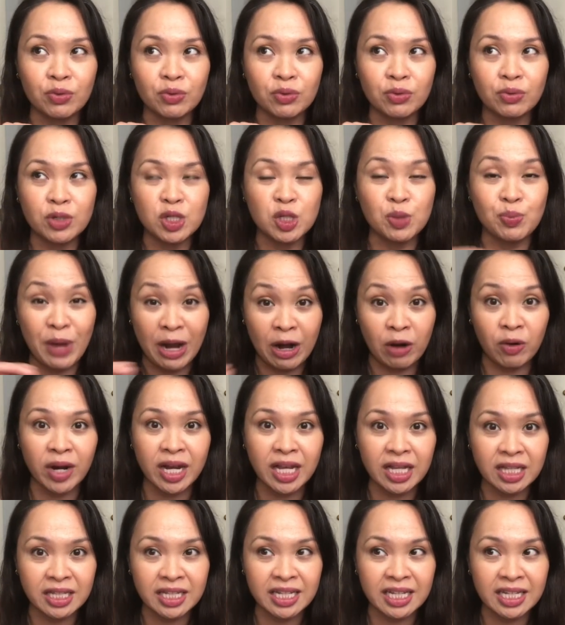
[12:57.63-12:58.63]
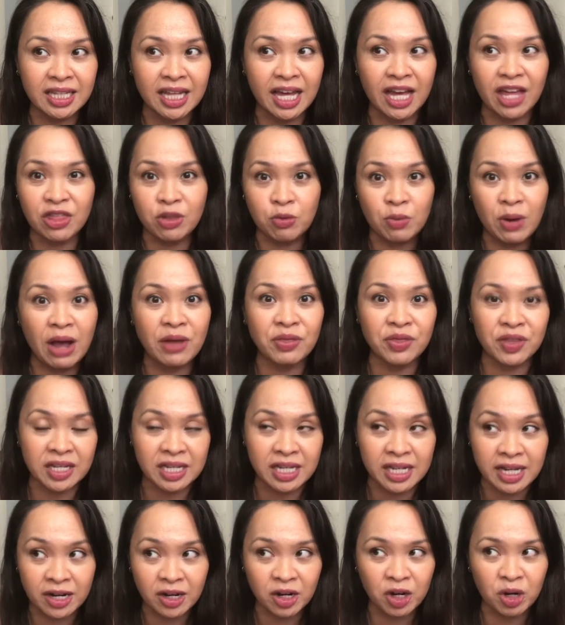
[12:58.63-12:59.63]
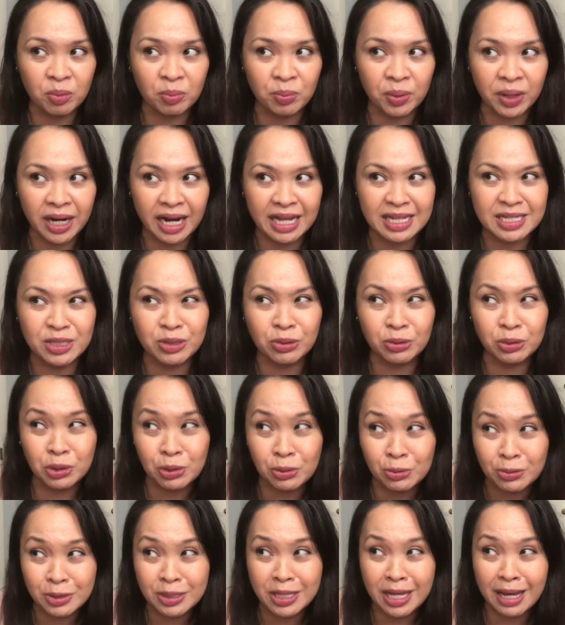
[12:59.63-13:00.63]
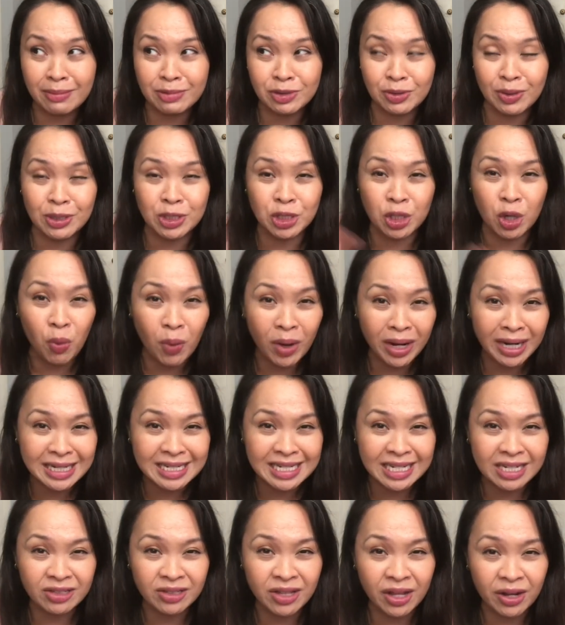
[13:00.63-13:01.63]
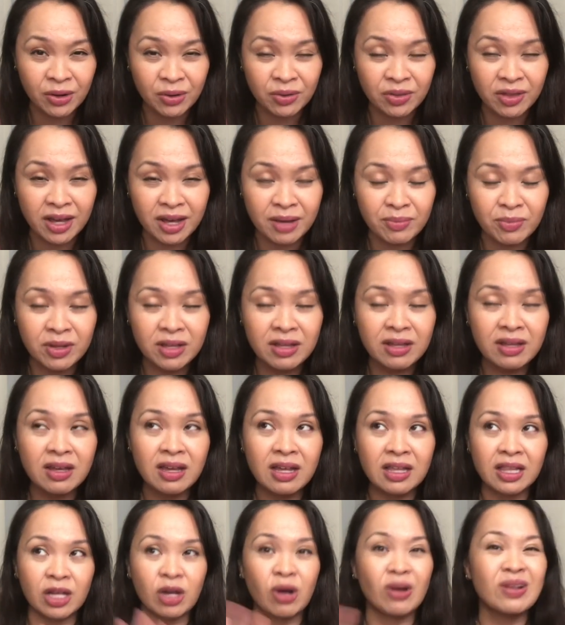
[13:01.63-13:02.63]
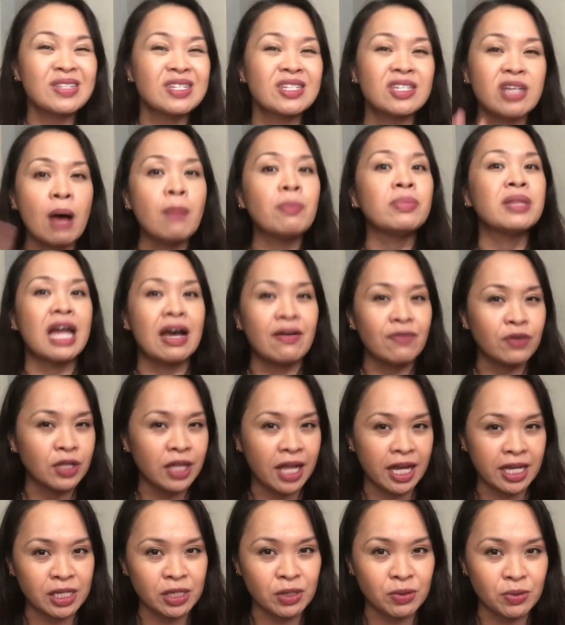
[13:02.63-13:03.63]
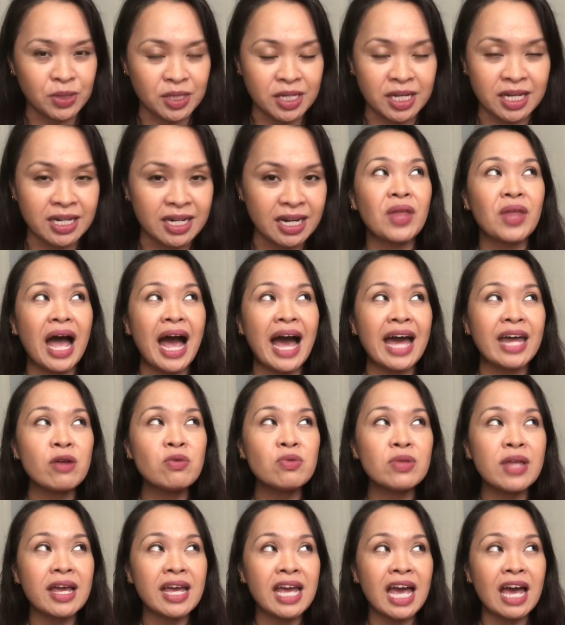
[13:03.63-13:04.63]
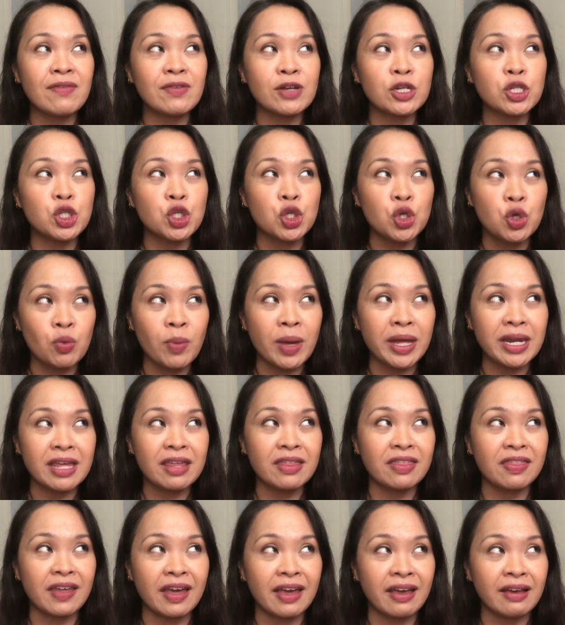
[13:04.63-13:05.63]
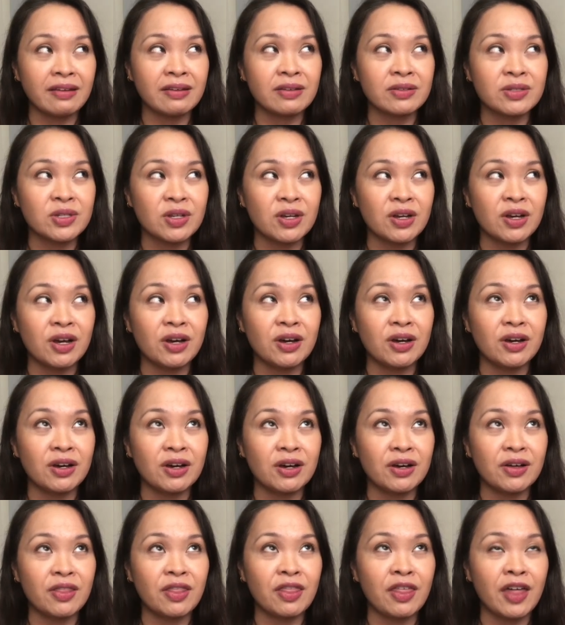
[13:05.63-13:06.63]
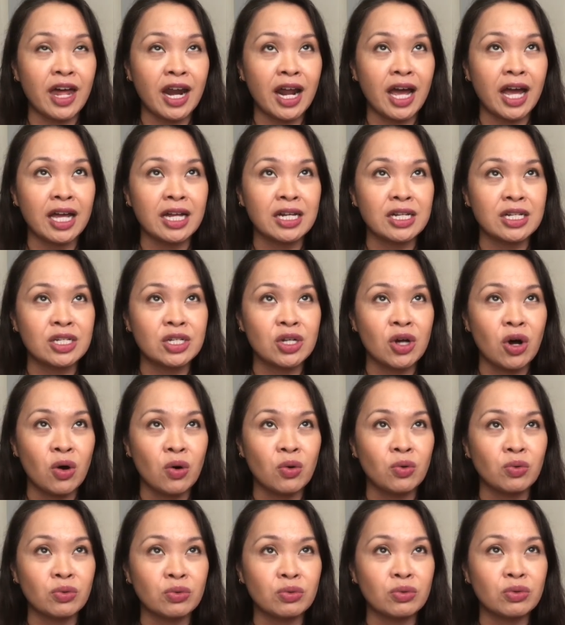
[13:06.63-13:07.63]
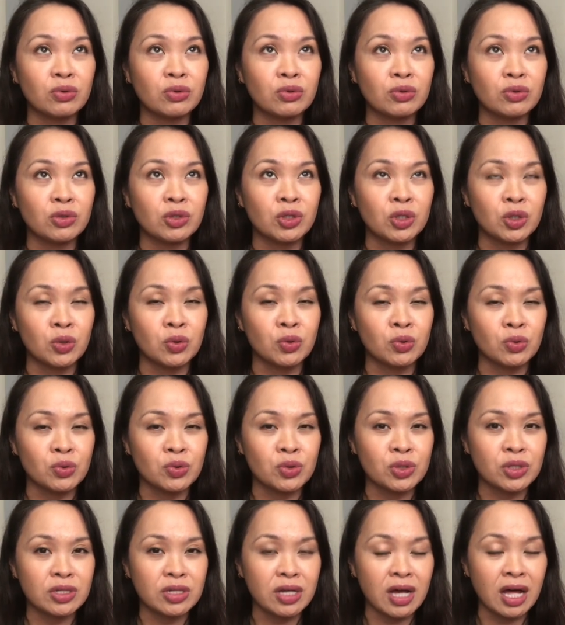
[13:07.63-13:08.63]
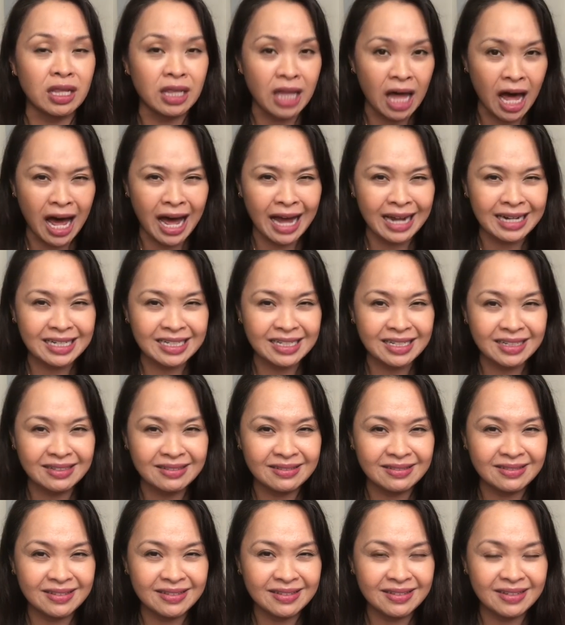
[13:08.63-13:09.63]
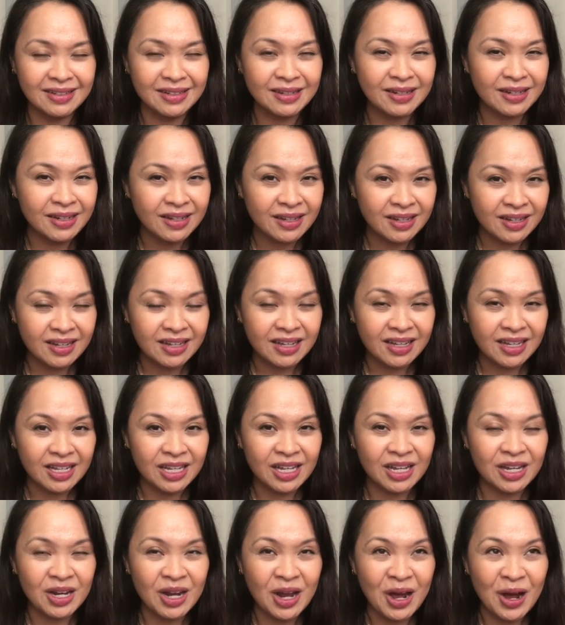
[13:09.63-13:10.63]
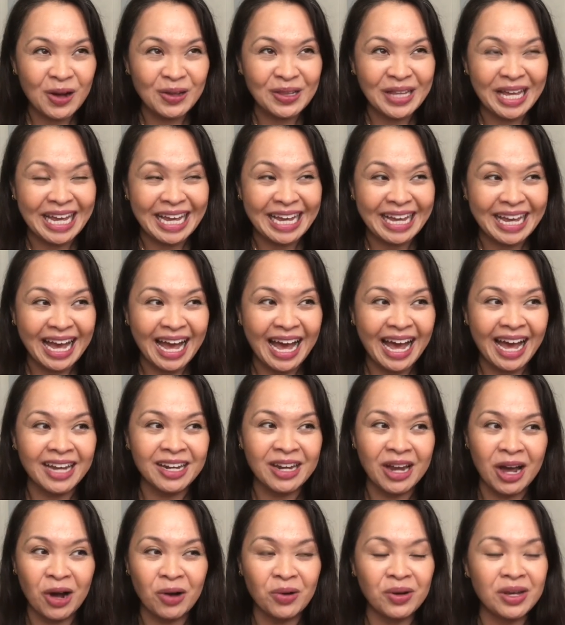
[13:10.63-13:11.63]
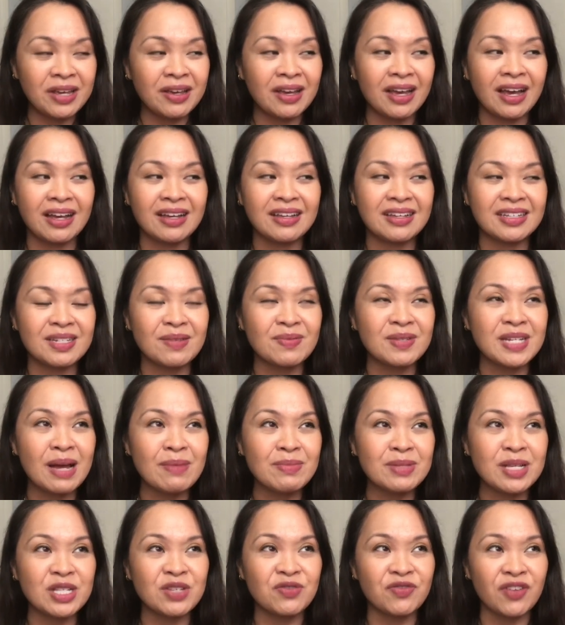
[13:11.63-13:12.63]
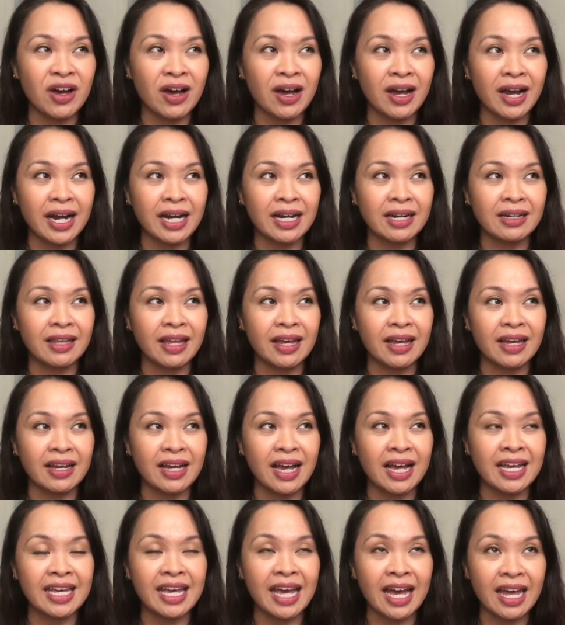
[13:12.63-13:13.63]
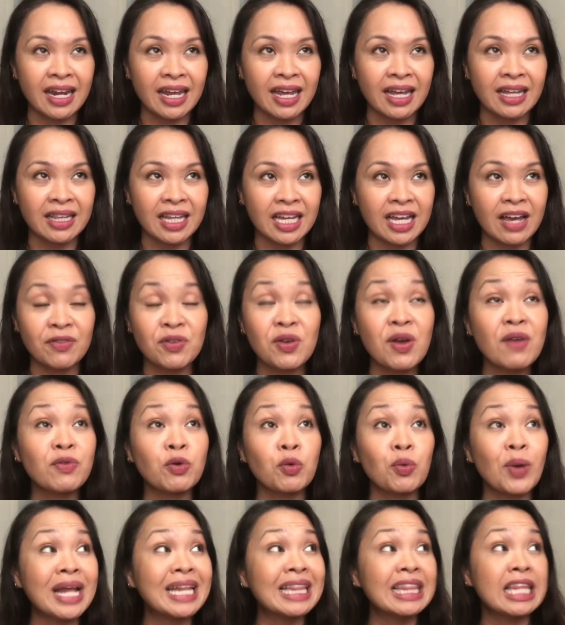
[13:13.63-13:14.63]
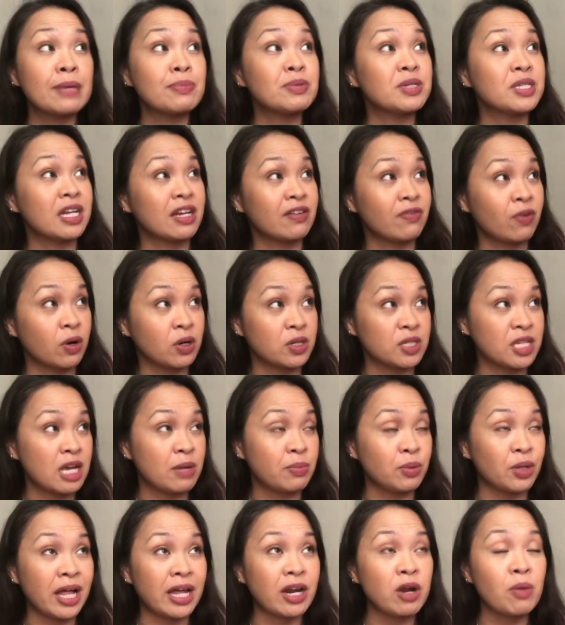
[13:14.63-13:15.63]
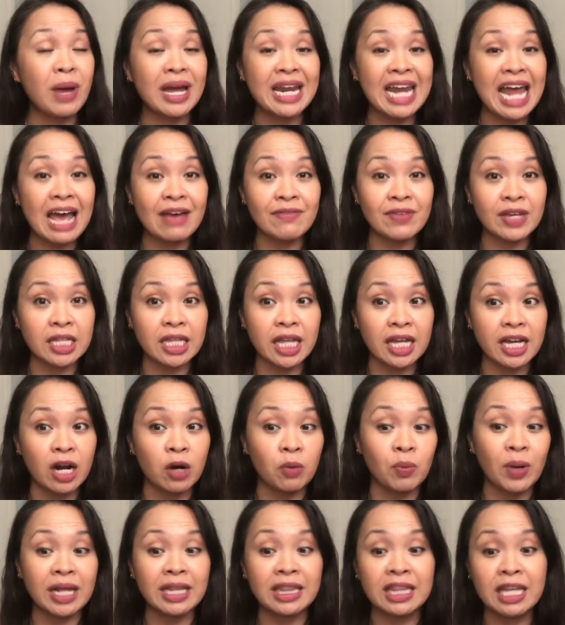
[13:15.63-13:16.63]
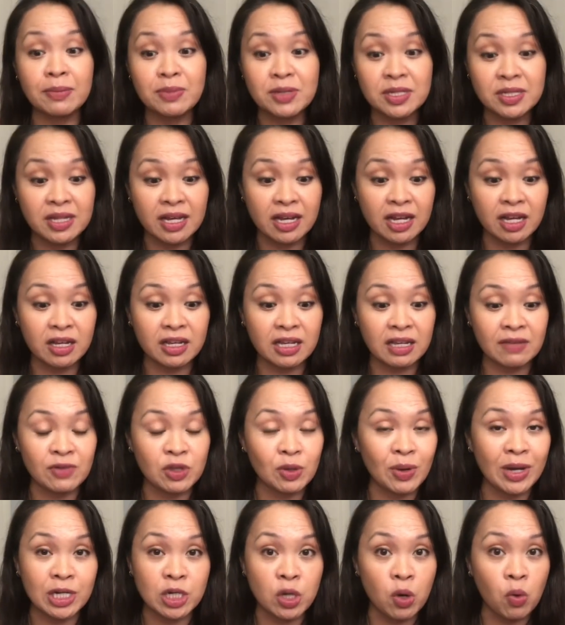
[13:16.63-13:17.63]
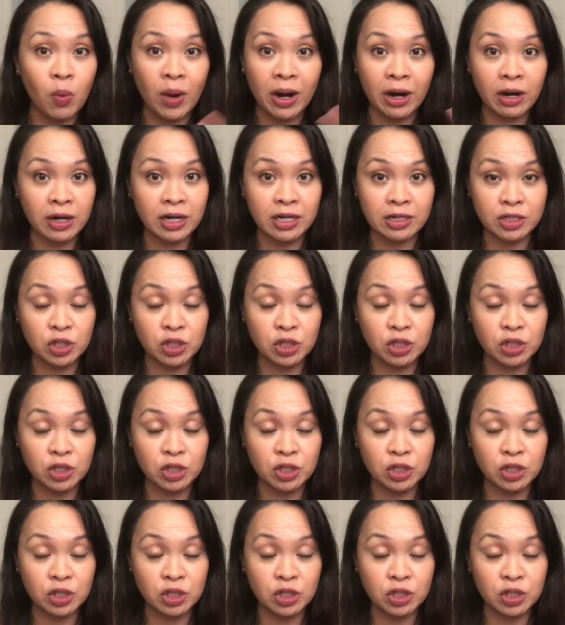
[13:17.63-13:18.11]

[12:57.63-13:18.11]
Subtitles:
sparingly like throughout the year, but I still use them, so I don't want to declutter them. Like, on some level I use it. I don't like having too many things that I don't use a lot, you know. Like, I know sometimes it's fine, like I get it. Like, if you have a red lipstick, for example, I don't mind having like a red lipstick even though I don't wear it